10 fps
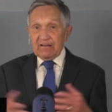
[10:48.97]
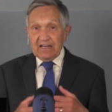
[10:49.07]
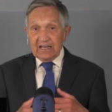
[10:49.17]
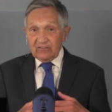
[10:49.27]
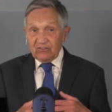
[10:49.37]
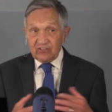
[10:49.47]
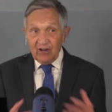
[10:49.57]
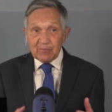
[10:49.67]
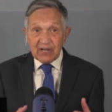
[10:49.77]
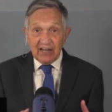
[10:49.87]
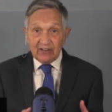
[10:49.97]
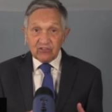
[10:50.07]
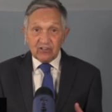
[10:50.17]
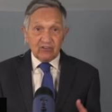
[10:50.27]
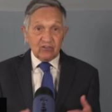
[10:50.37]
in some
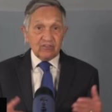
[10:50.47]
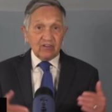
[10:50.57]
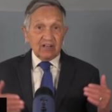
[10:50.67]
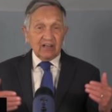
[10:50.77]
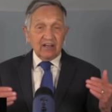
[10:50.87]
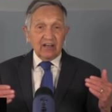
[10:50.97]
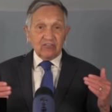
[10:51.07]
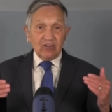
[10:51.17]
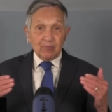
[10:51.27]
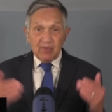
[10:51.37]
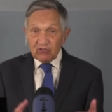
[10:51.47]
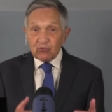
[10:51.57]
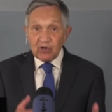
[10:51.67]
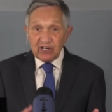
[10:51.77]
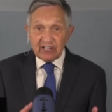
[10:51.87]
cases, is a
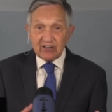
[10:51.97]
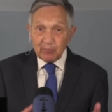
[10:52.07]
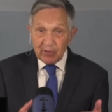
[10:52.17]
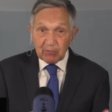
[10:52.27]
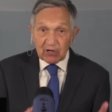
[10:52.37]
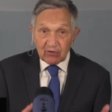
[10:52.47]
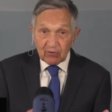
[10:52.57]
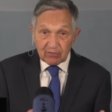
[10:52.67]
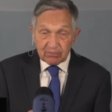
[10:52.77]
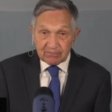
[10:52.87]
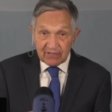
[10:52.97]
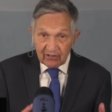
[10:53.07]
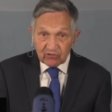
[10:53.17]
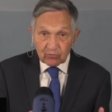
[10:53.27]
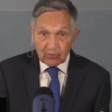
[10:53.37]
misreading of biblical
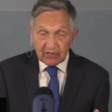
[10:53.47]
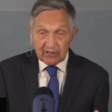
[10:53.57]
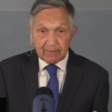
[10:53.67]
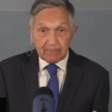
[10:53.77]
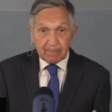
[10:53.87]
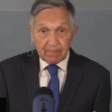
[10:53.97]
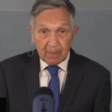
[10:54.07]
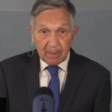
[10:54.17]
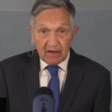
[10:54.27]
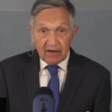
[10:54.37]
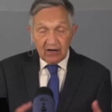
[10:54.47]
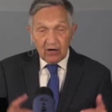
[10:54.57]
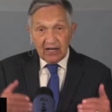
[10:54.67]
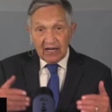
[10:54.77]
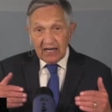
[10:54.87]
history,
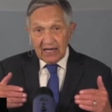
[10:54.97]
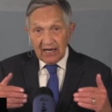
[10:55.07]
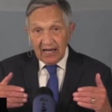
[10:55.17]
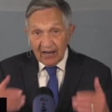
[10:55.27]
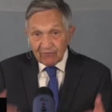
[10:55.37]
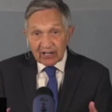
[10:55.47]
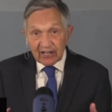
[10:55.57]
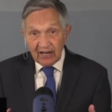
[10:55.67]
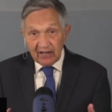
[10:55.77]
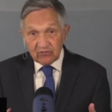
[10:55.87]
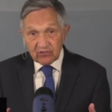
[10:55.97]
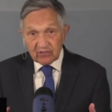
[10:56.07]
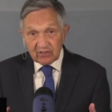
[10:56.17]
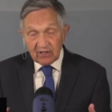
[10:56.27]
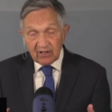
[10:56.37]
advocates
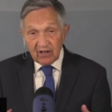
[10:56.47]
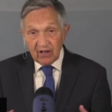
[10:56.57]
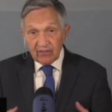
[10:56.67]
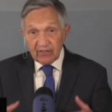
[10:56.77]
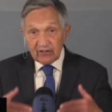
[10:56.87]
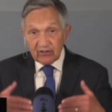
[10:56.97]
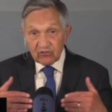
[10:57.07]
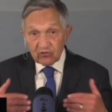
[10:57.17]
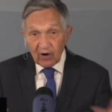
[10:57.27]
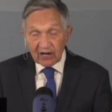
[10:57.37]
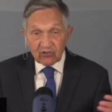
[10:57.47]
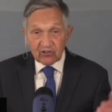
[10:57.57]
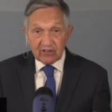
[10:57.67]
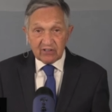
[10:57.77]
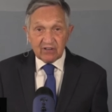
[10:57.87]
the
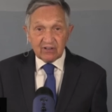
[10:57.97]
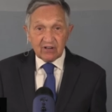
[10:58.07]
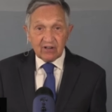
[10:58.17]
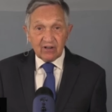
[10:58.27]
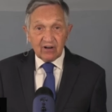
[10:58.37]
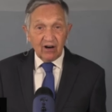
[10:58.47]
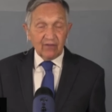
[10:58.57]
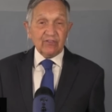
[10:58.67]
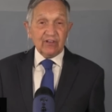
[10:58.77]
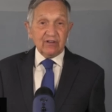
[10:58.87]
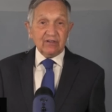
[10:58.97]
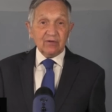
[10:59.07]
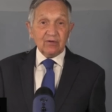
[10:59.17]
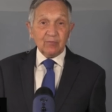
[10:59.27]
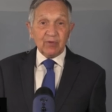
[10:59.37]
destruction of the
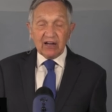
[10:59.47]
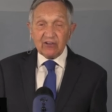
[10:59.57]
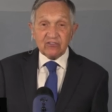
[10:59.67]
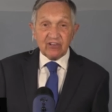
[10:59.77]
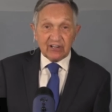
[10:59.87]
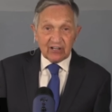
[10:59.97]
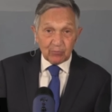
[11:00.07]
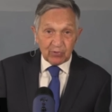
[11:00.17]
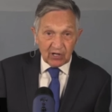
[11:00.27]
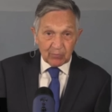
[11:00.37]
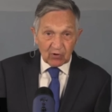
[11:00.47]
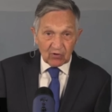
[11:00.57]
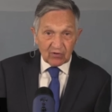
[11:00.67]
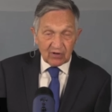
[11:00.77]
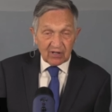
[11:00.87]
Palestinian
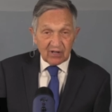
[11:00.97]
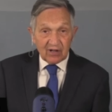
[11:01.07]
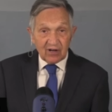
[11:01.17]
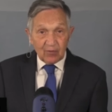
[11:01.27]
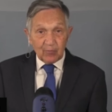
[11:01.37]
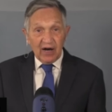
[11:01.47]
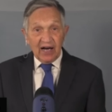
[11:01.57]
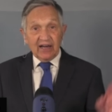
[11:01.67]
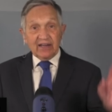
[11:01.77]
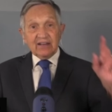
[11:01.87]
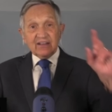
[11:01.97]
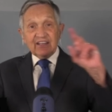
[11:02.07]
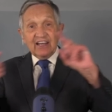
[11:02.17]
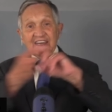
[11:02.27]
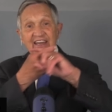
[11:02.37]
people by
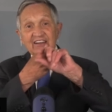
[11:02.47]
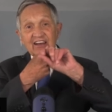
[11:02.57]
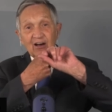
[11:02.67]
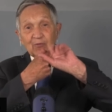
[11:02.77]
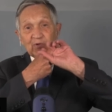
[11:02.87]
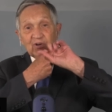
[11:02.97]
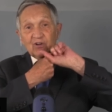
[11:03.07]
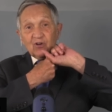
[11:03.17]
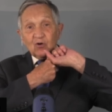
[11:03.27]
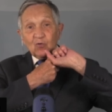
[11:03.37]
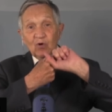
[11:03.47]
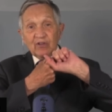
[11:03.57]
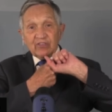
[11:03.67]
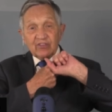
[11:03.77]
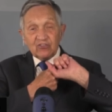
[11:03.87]
linking them
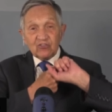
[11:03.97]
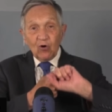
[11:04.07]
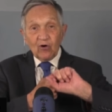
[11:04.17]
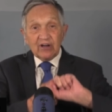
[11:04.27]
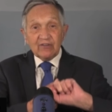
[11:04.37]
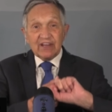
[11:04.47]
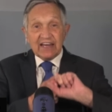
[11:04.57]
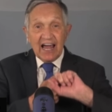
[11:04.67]
with the story of the